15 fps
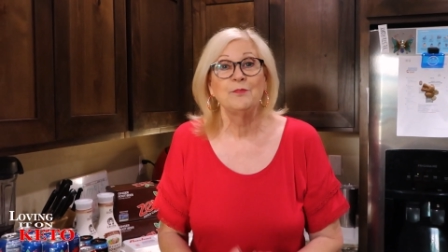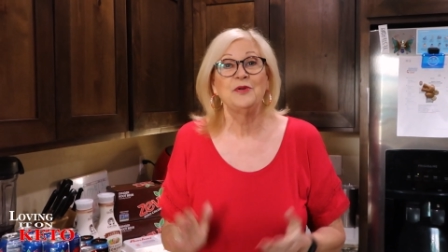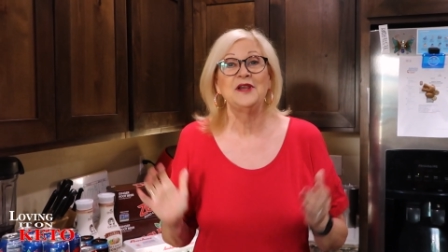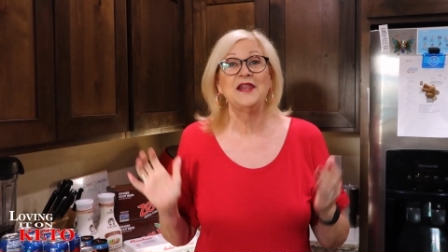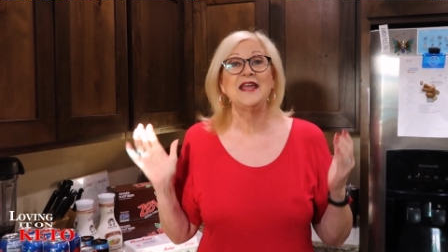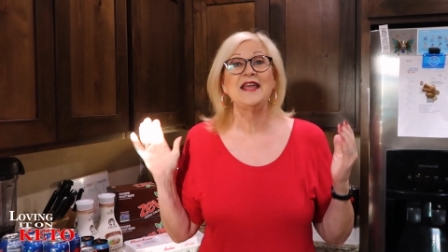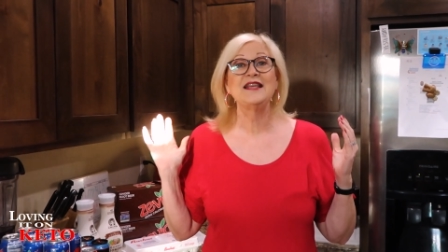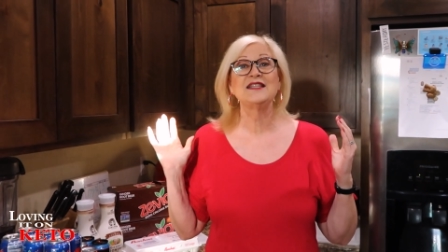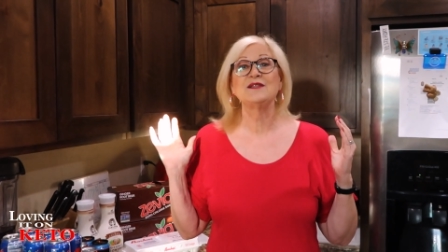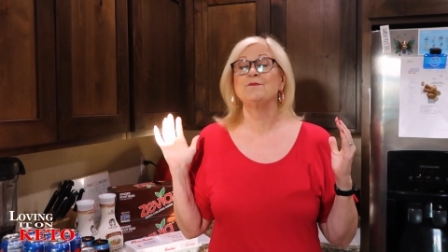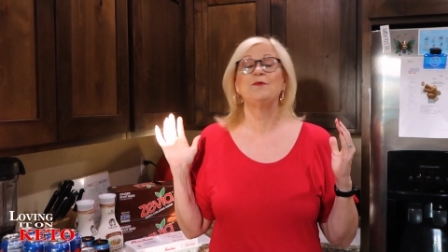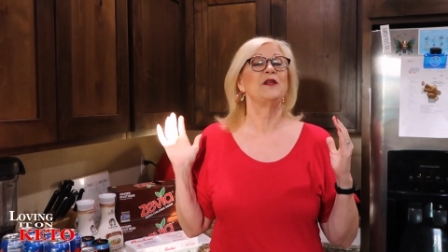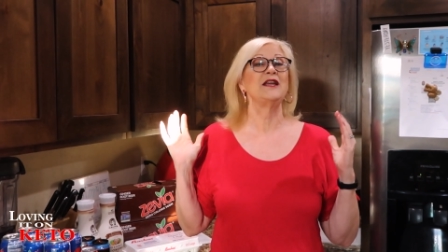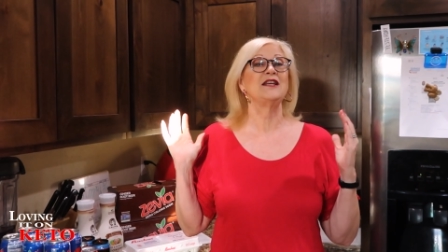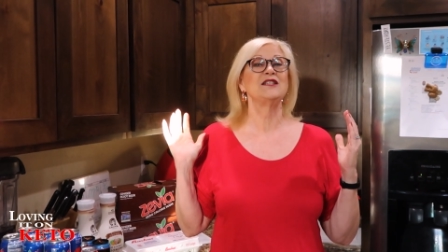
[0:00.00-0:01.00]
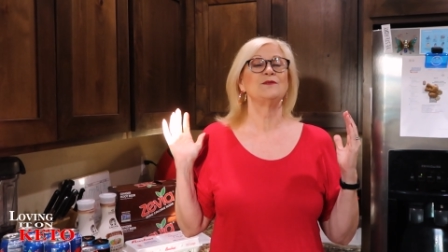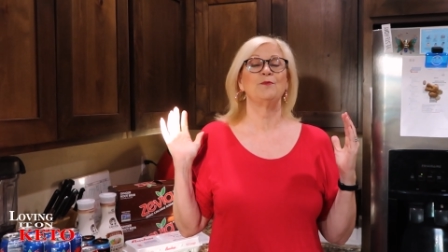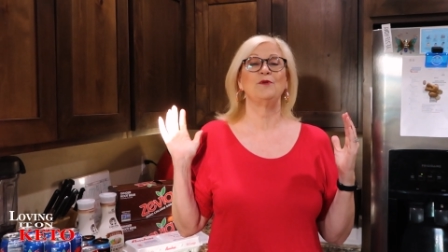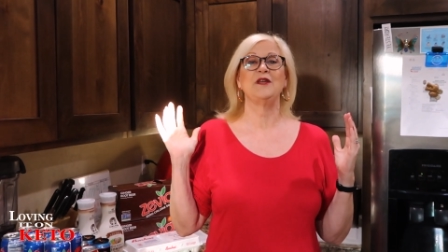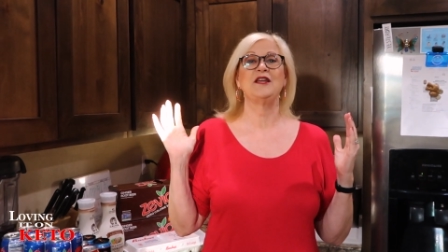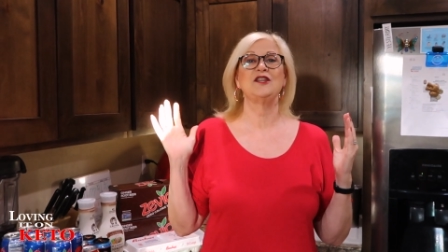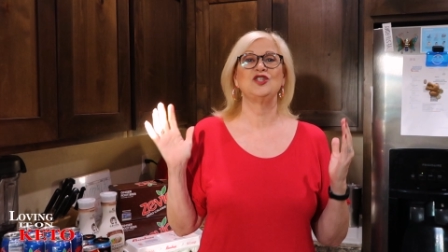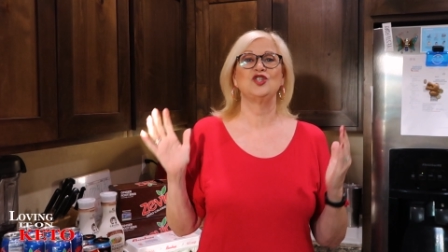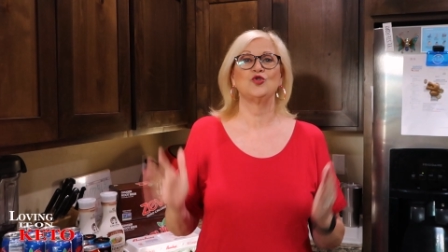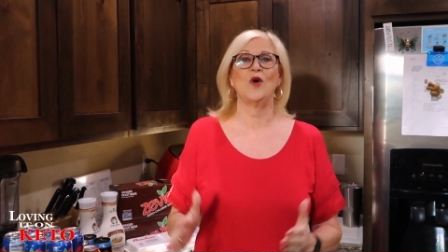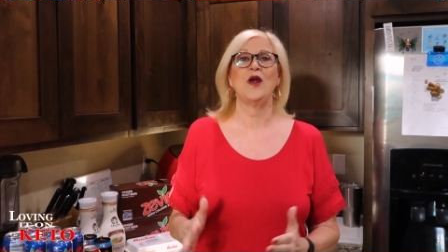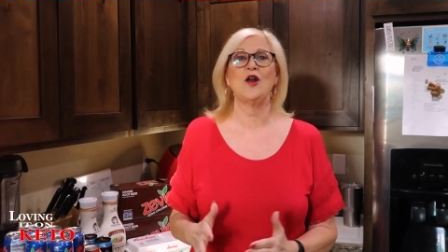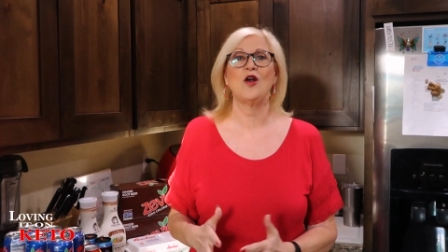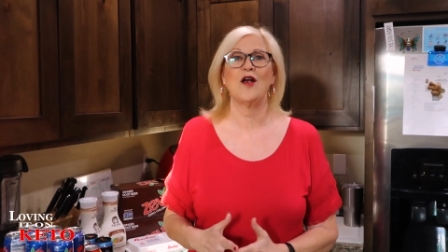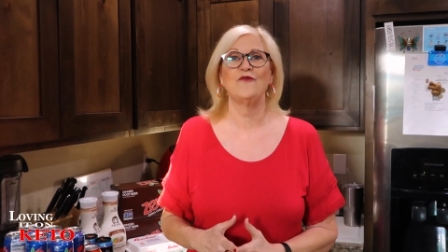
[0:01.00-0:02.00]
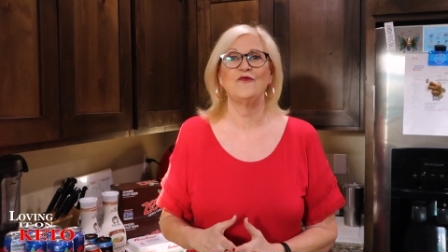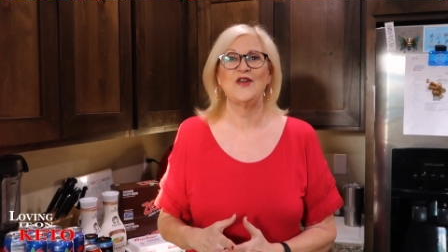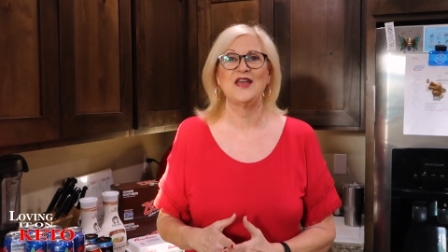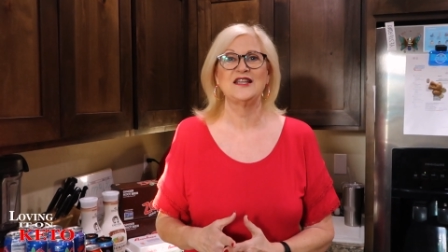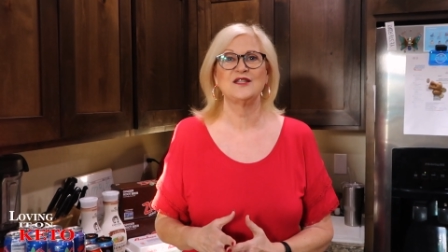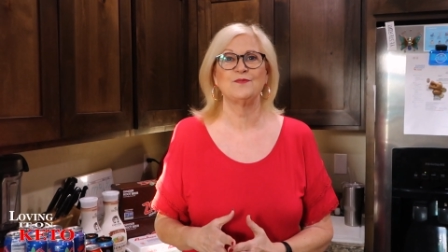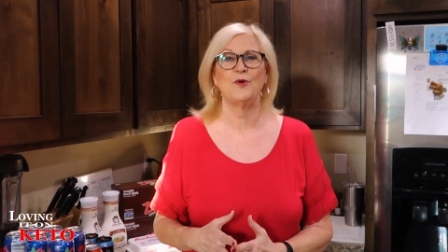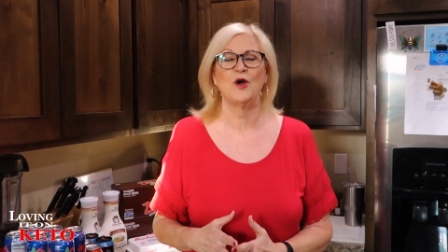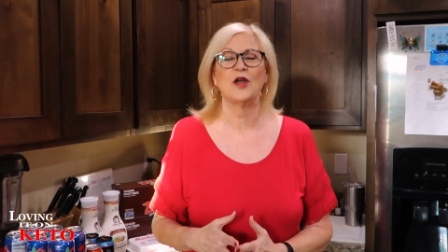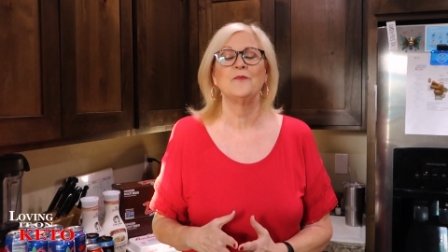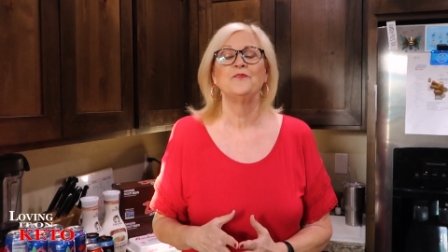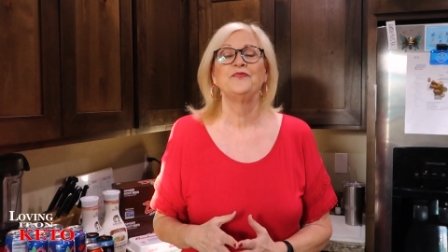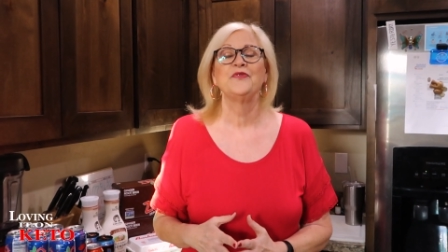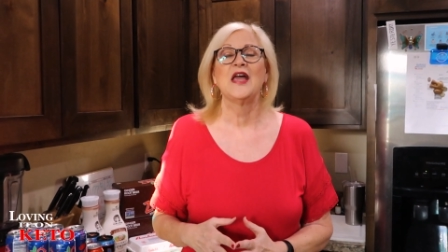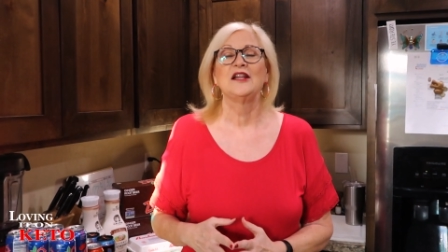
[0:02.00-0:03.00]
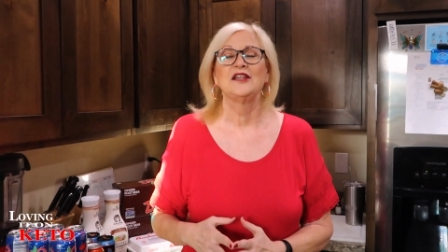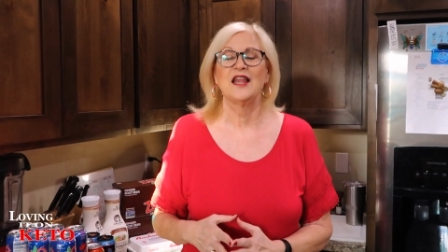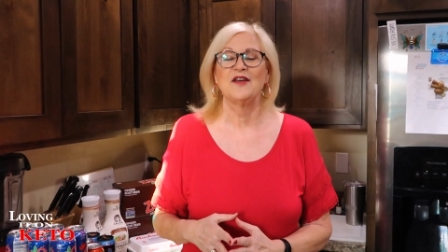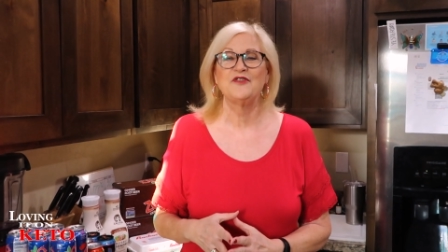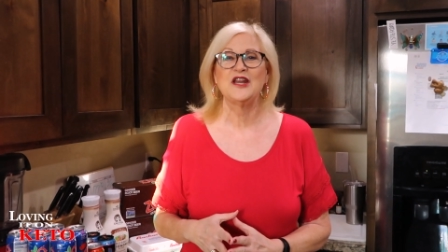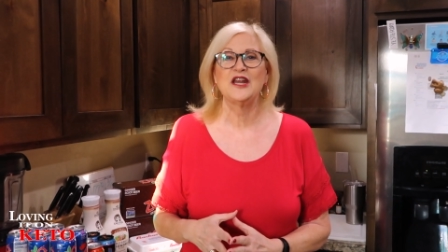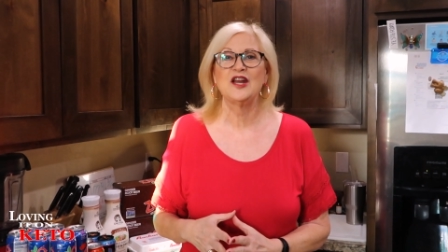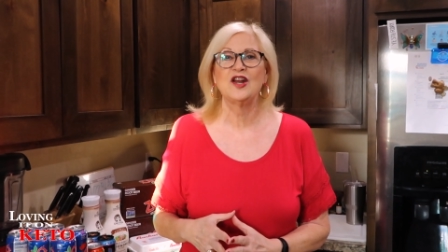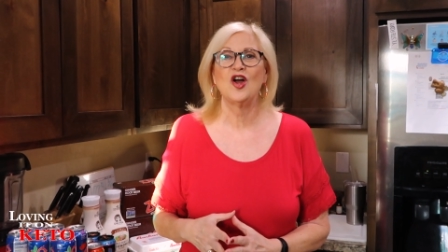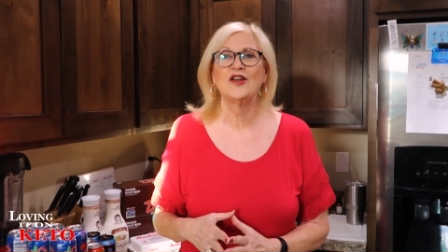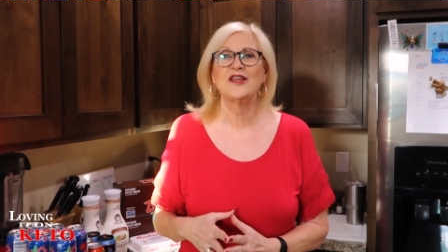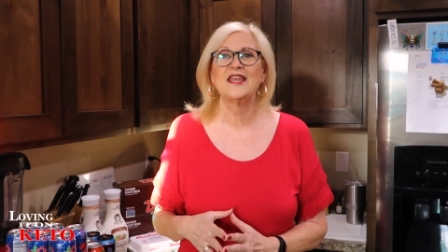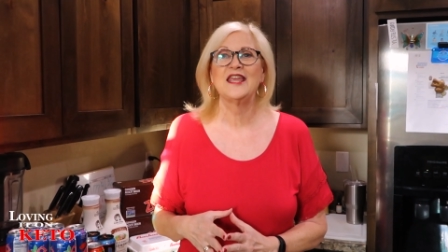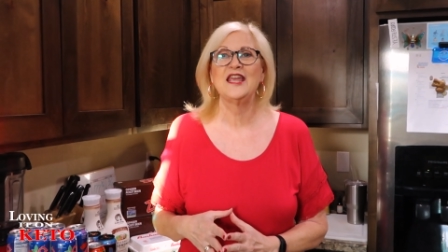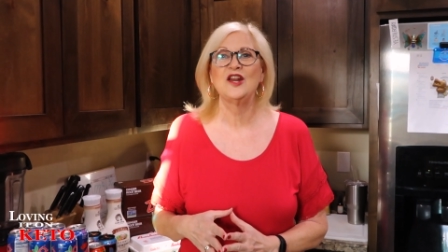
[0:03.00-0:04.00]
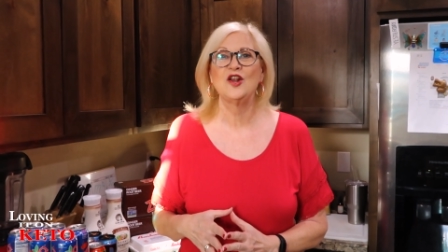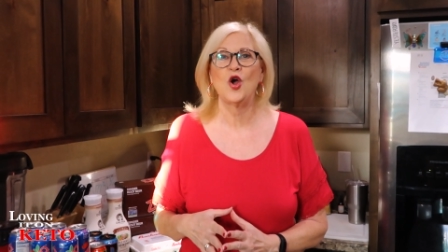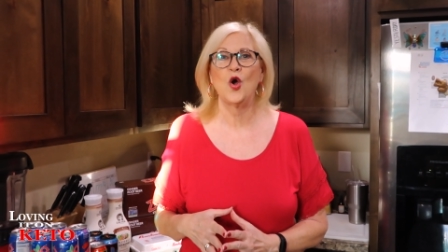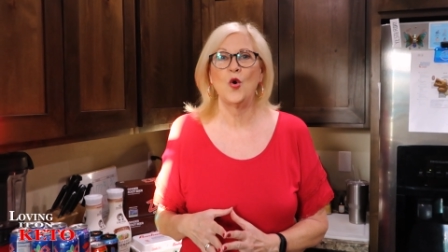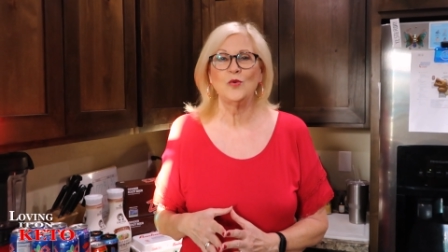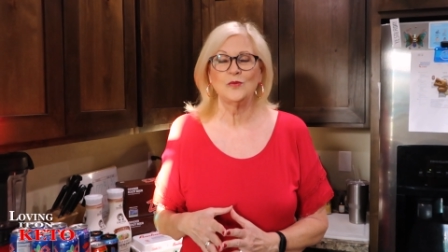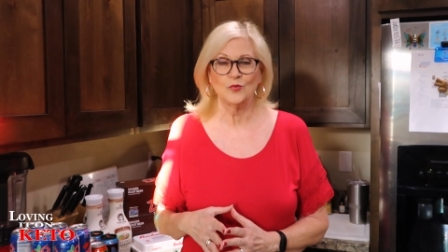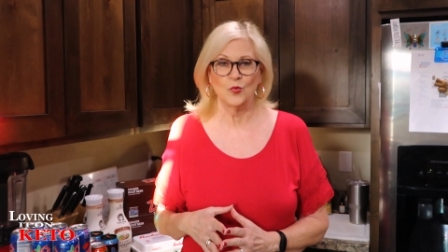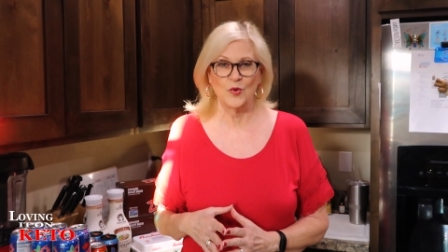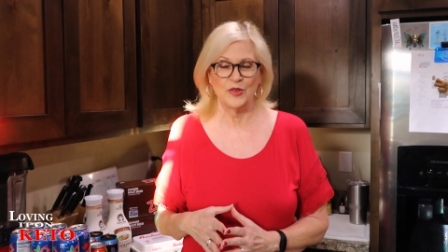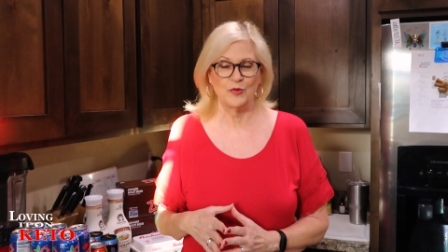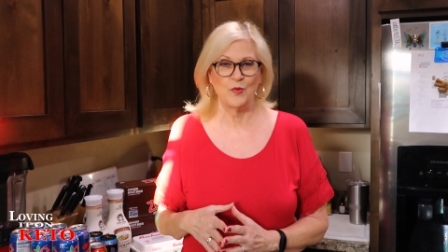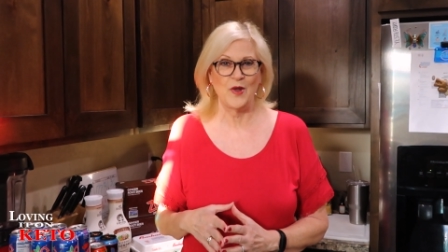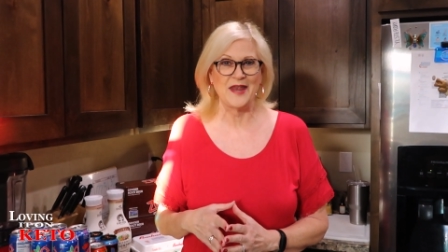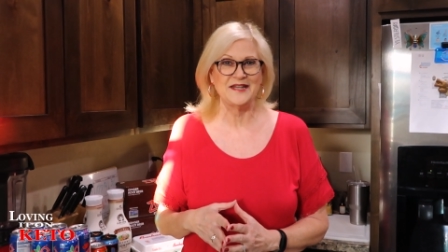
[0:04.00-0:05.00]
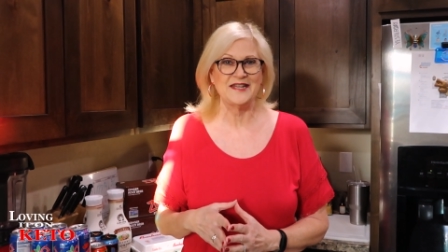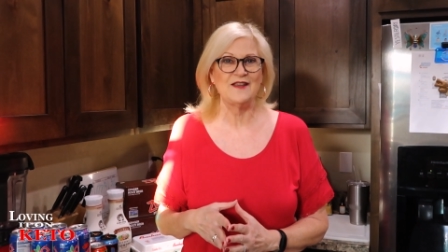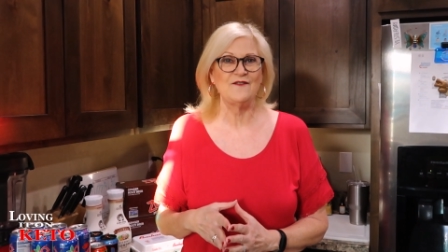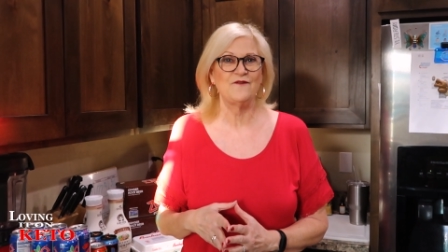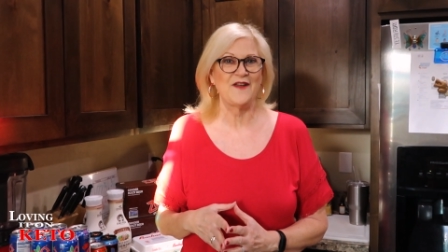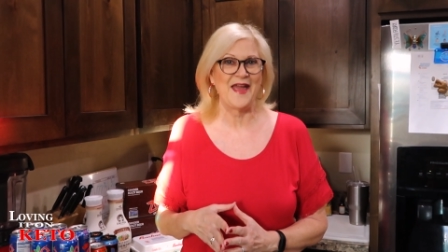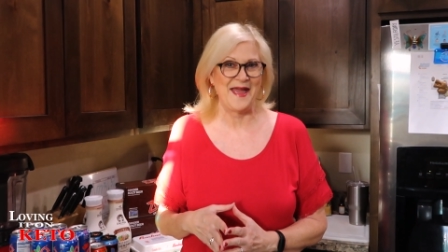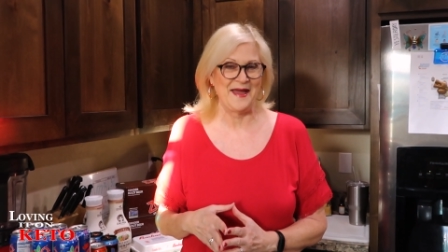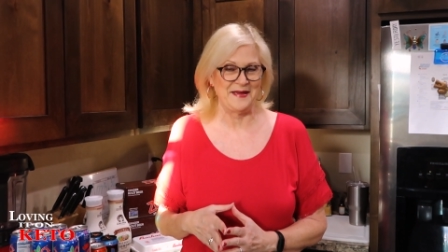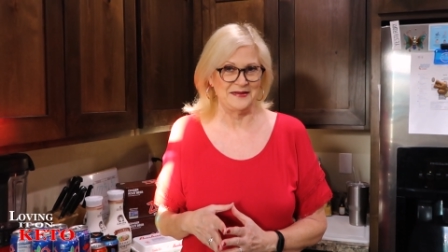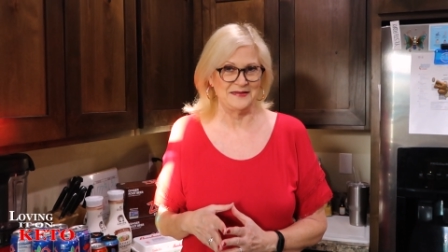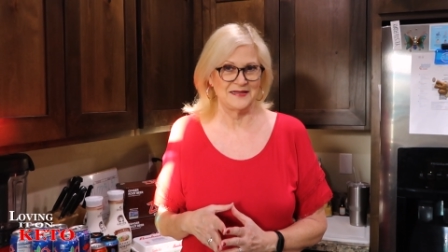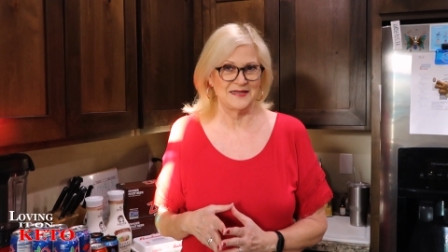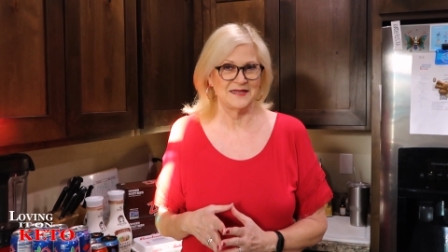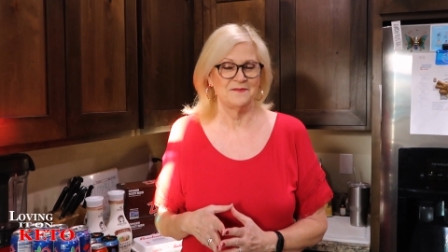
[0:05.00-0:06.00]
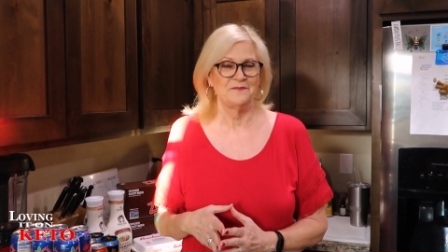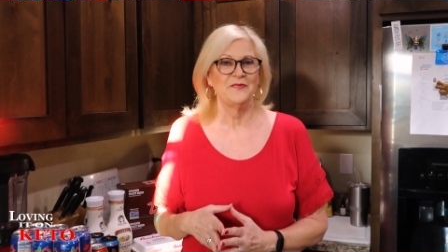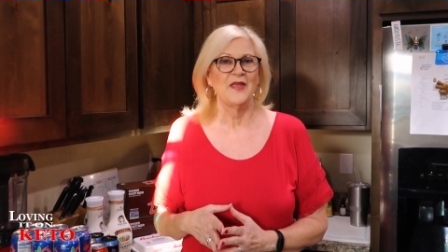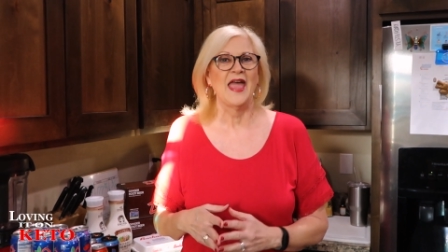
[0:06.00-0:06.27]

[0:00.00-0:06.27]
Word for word: please, please, please join our Facebook Loving It on Keto with Wendy fans.